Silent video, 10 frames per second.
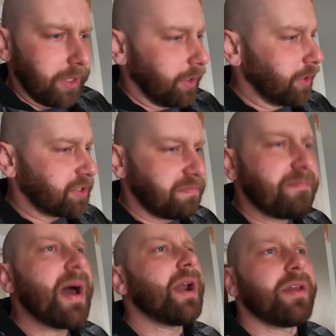Looks
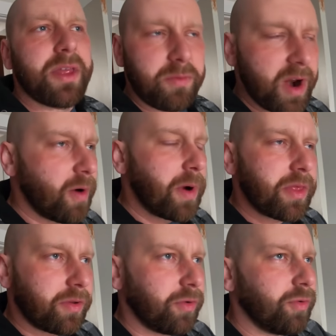better than when I
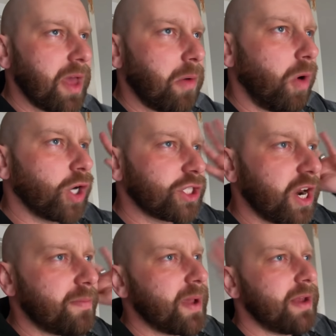went through that wash
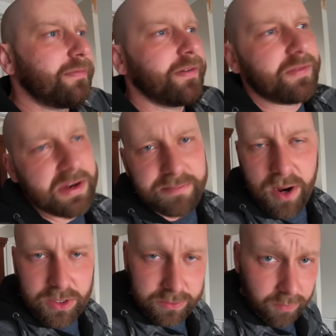that I paid fifteen
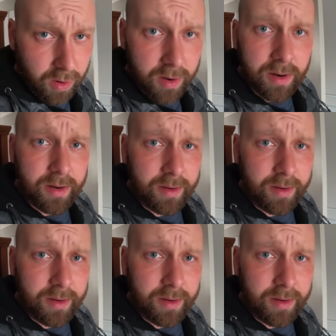bucks for.